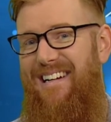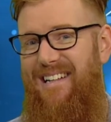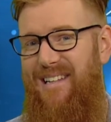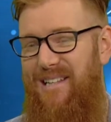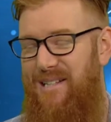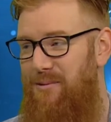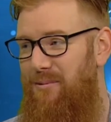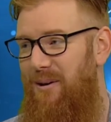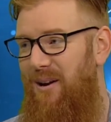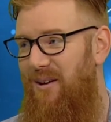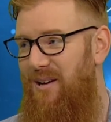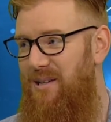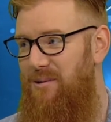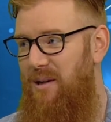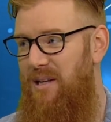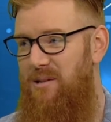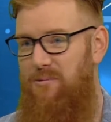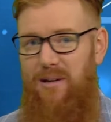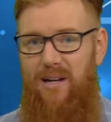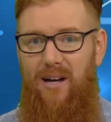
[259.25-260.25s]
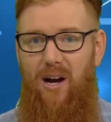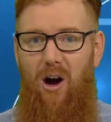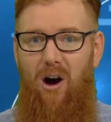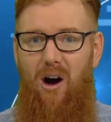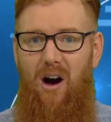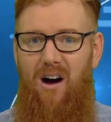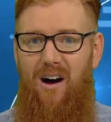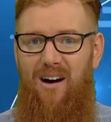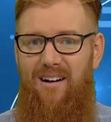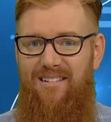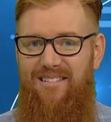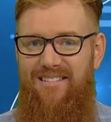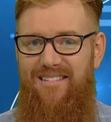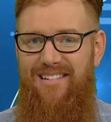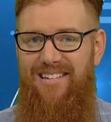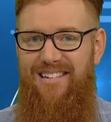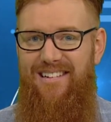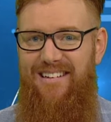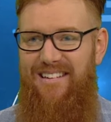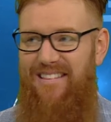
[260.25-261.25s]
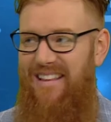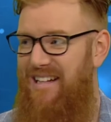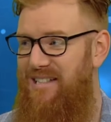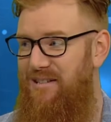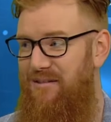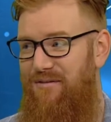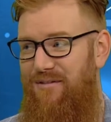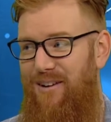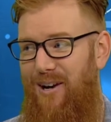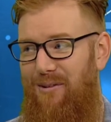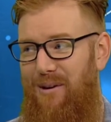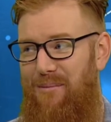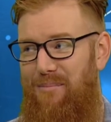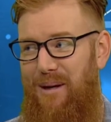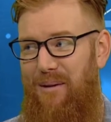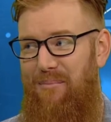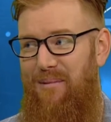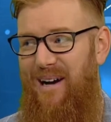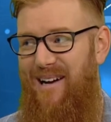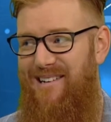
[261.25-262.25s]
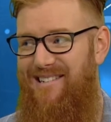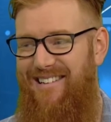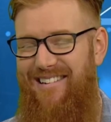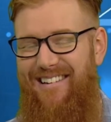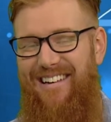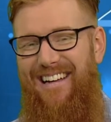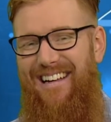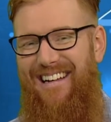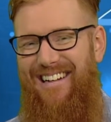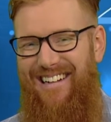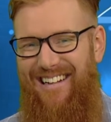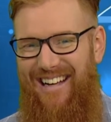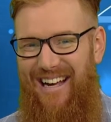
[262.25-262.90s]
This is one of those ones where you go, oh, that's a very big margin in the end,